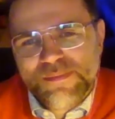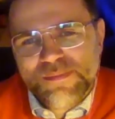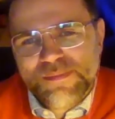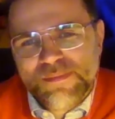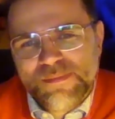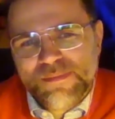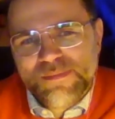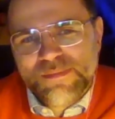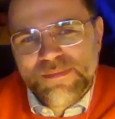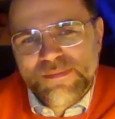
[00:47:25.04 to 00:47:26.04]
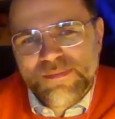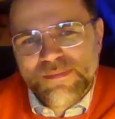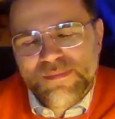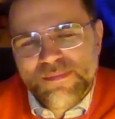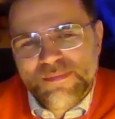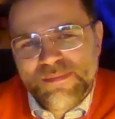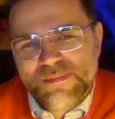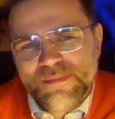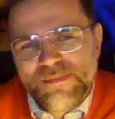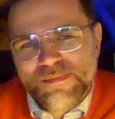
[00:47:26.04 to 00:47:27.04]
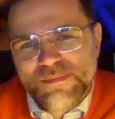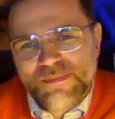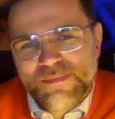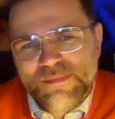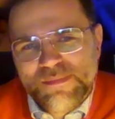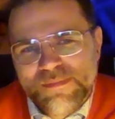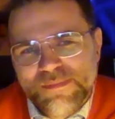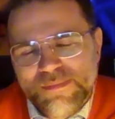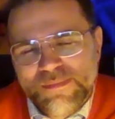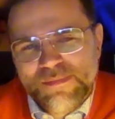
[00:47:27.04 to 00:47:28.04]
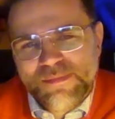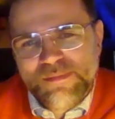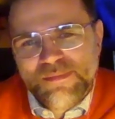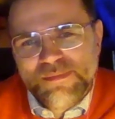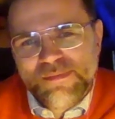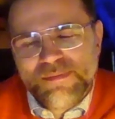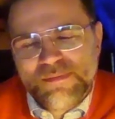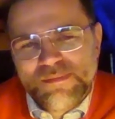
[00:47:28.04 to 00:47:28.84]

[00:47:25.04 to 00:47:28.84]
[no speech]